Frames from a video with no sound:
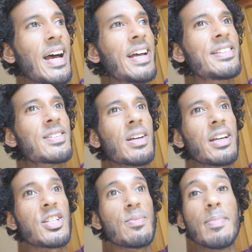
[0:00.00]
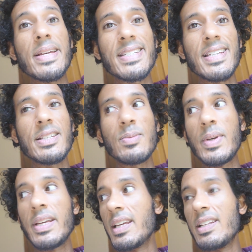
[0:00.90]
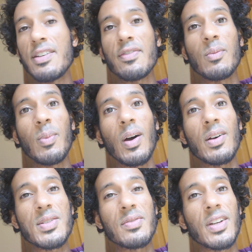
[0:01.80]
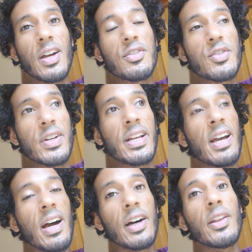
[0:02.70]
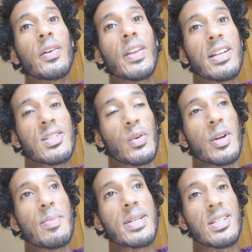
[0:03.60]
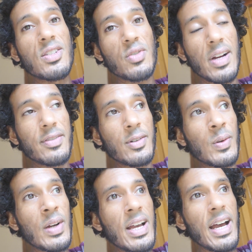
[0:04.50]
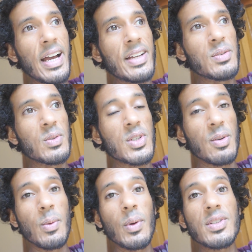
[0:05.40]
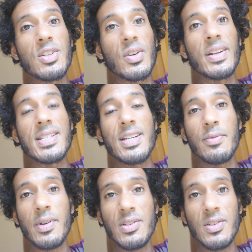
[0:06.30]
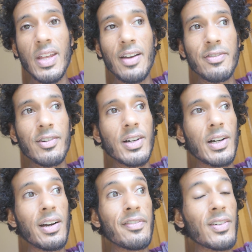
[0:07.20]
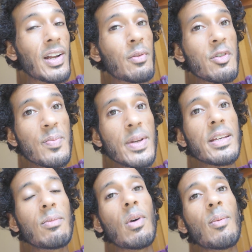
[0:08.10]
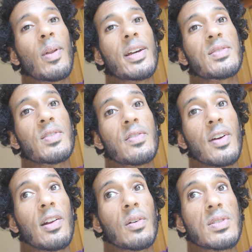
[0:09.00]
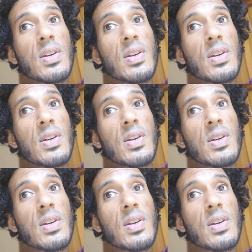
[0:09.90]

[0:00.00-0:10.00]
and she misses being in different parts of the country. I know that Story misses travel and so we want to try and see if we can do that for her. I feel like we've been in one place for a very long